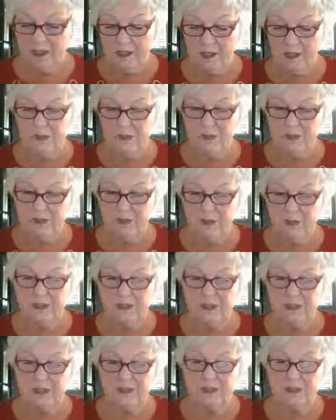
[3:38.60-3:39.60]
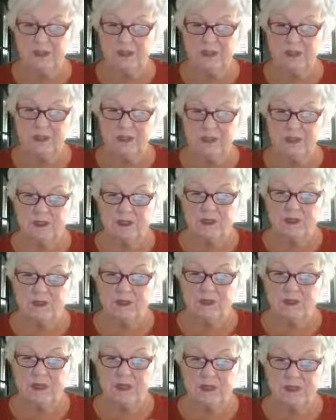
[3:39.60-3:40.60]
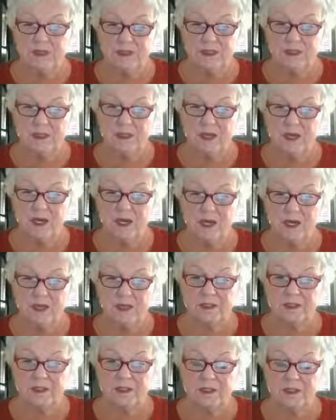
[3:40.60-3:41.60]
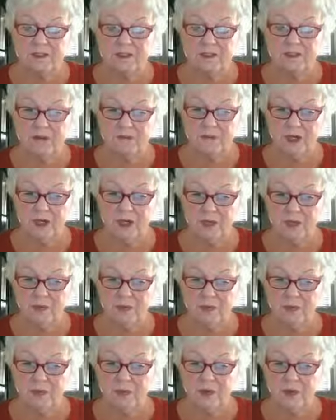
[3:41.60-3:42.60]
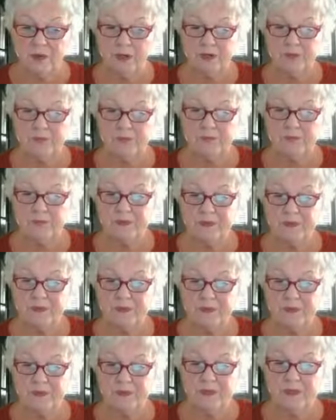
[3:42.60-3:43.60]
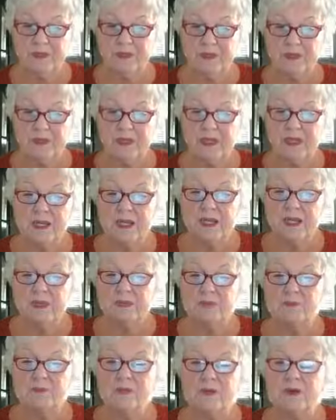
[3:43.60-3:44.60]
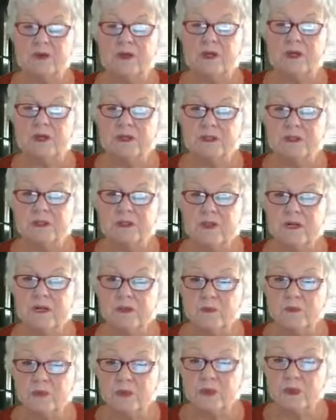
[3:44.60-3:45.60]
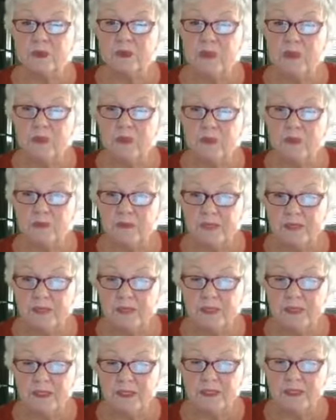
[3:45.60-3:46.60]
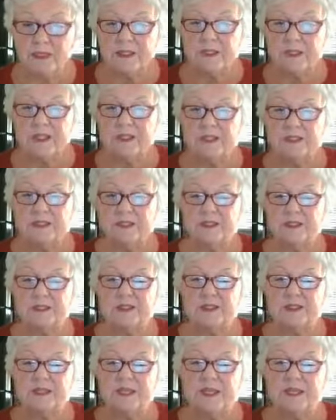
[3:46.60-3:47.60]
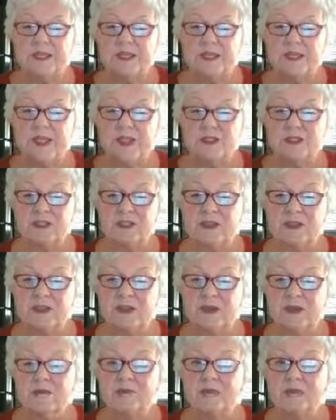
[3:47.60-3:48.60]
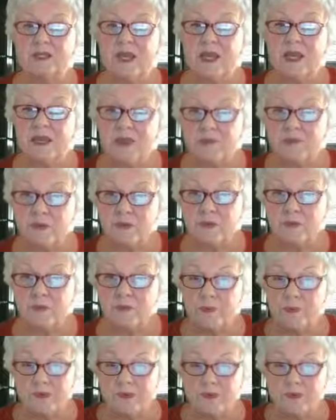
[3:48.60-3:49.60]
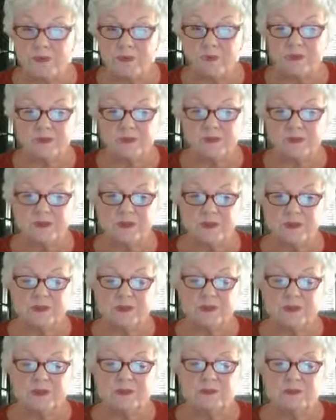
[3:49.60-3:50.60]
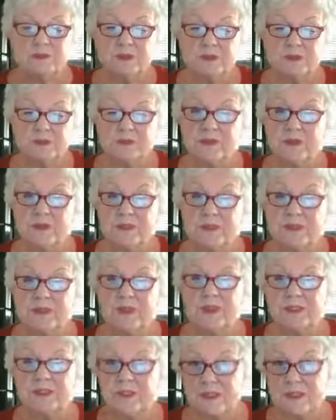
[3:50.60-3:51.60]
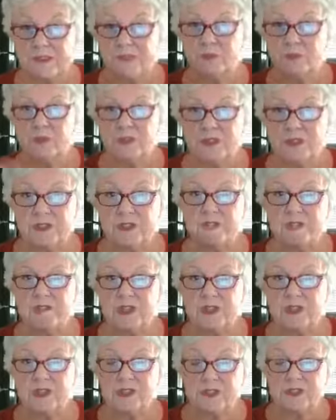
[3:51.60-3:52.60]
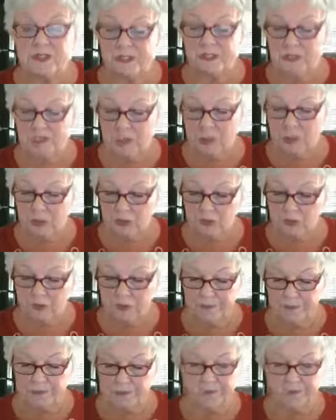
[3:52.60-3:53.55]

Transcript: abilities. So that's the cognitive impairment part. The next part I want to talk about is the psychiatric and behavioral problems. This is with dementias in general.